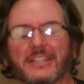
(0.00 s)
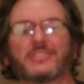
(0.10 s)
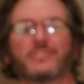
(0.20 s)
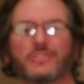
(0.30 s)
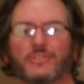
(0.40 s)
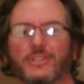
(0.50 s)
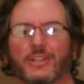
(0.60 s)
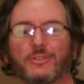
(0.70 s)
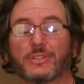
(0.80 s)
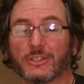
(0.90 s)
Dixon
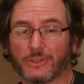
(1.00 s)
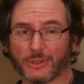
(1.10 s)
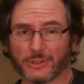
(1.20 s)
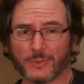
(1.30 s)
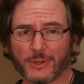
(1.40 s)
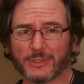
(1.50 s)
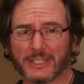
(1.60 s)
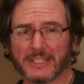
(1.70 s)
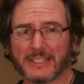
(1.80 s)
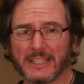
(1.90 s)
Studios in Jonesboro,
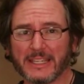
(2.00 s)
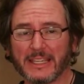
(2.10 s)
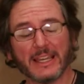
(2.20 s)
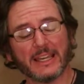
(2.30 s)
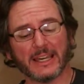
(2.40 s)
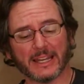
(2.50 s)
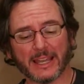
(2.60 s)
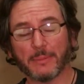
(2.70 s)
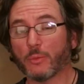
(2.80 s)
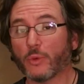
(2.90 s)
Tennessee, and I
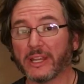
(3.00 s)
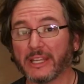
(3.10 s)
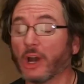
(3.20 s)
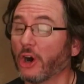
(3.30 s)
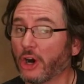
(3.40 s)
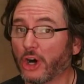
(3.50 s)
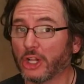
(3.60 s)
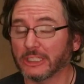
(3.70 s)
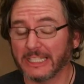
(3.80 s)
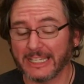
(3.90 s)
have been waiting
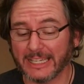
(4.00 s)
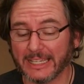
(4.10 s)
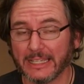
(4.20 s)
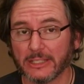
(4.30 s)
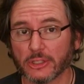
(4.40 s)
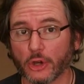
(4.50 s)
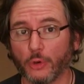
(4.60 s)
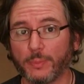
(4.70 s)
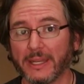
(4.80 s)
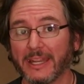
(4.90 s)
all day to
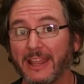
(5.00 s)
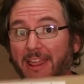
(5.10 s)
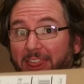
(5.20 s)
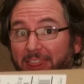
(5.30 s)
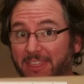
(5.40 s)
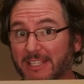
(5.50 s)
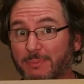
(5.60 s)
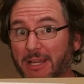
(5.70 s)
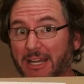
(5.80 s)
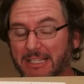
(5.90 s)
open this
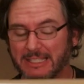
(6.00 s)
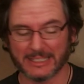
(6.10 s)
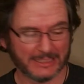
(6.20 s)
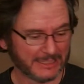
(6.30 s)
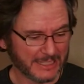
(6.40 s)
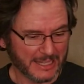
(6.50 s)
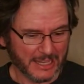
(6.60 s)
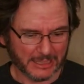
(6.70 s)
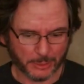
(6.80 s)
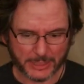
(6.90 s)
box.
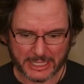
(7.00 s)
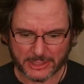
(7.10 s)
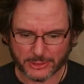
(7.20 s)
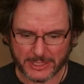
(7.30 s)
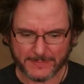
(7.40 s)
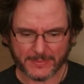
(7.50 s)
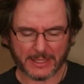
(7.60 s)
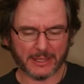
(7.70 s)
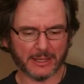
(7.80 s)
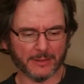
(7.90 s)
A little bit of history.
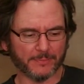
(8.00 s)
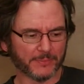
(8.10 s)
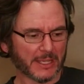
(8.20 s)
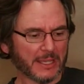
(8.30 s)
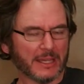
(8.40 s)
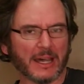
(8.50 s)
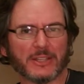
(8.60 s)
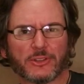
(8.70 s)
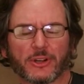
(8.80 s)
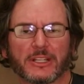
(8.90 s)

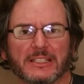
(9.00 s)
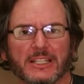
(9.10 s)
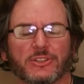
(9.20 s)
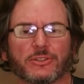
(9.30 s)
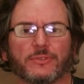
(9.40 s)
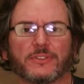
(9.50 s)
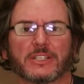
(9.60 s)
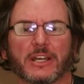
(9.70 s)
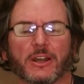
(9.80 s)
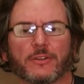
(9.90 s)
I started digital
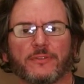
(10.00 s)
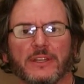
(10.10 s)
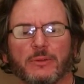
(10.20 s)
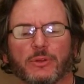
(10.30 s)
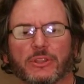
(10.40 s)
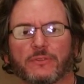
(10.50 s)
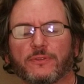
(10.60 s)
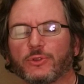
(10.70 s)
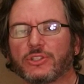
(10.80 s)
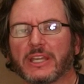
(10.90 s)
photography with the
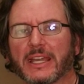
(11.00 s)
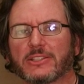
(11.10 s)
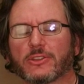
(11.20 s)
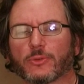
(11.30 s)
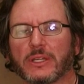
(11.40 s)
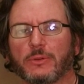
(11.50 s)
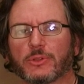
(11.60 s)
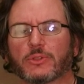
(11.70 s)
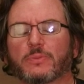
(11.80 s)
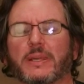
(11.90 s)
Fuji S3,
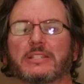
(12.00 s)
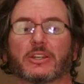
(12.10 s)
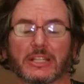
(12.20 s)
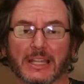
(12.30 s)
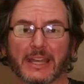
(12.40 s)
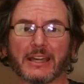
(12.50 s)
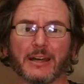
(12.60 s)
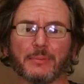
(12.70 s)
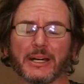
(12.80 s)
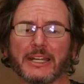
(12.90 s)
which was based on a
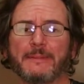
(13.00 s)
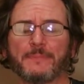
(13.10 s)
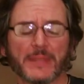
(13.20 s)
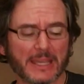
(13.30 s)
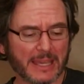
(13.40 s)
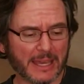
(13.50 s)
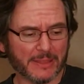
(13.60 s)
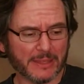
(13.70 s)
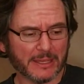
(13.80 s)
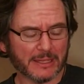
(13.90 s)
Nikon body,
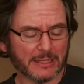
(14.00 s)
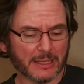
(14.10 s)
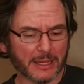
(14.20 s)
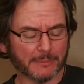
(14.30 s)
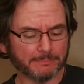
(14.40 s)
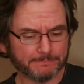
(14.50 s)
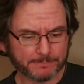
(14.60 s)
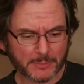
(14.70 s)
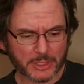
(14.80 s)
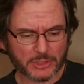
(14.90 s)
and
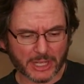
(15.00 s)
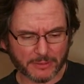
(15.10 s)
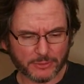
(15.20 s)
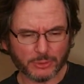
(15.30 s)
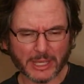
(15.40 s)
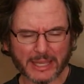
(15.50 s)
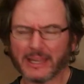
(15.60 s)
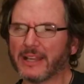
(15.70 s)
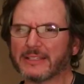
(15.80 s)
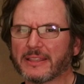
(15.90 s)
then shot a few
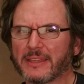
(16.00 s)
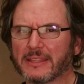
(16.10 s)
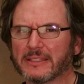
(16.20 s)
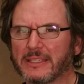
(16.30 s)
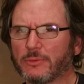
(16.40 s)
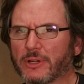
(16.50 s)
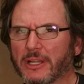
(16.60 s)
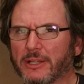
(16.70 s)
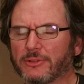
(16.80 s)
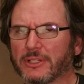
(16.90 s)
Nikons, I think the
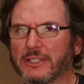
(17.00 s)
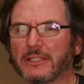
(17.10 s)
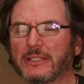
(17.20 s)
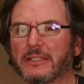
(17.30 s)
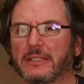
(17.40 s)
D100